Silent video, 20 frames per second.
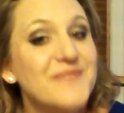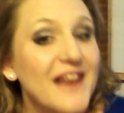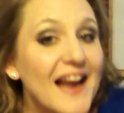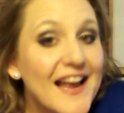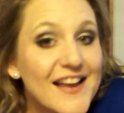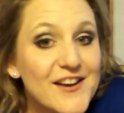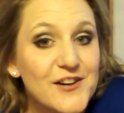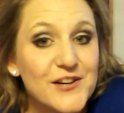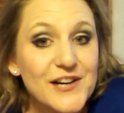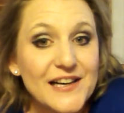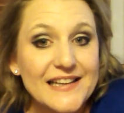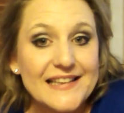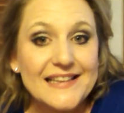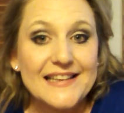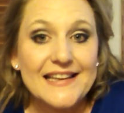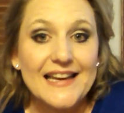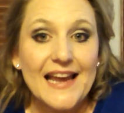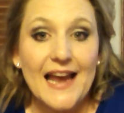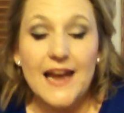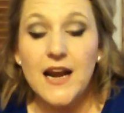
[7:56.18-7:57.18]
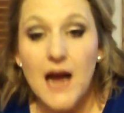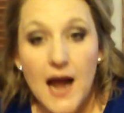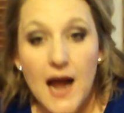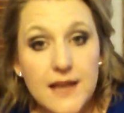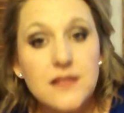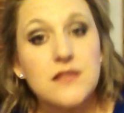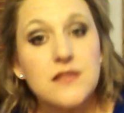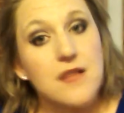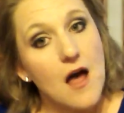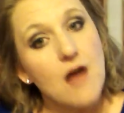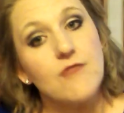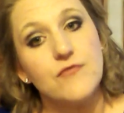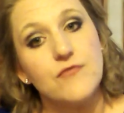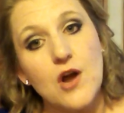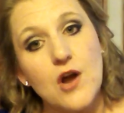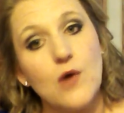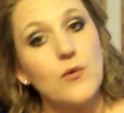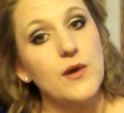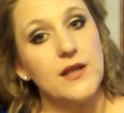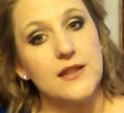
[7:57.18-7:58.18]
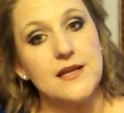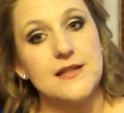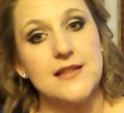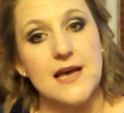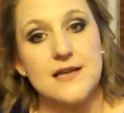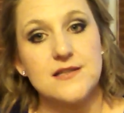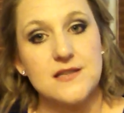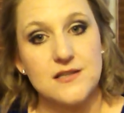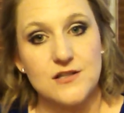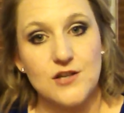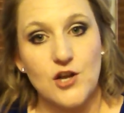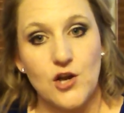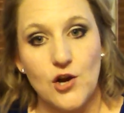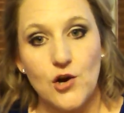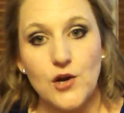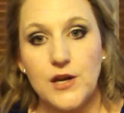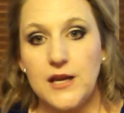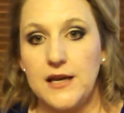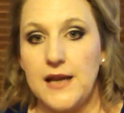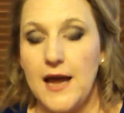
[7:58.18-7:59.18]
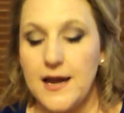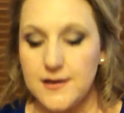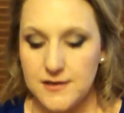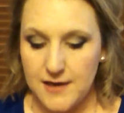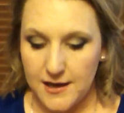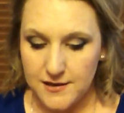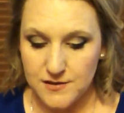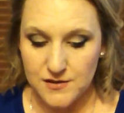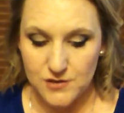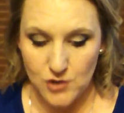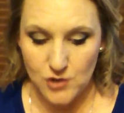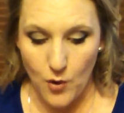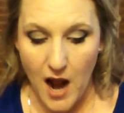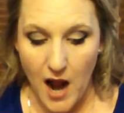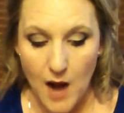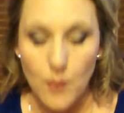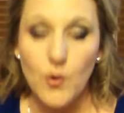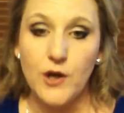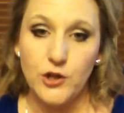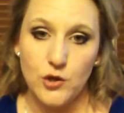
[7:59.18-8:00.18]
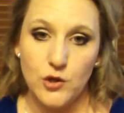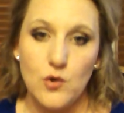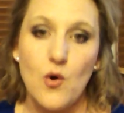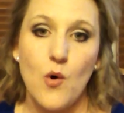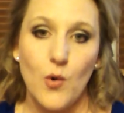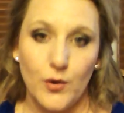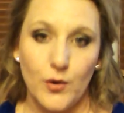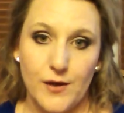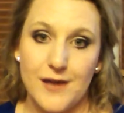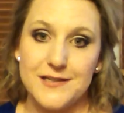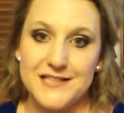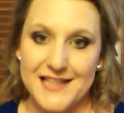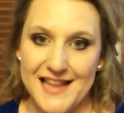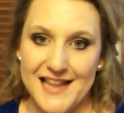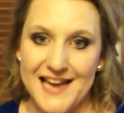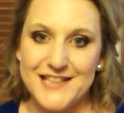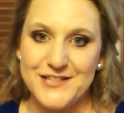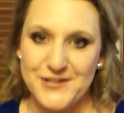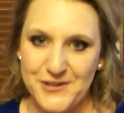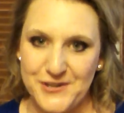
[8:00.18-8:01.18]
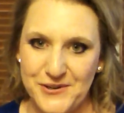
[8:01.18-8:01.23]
but I could. And I love knowing that that's a security net. And so I want you to hold on to that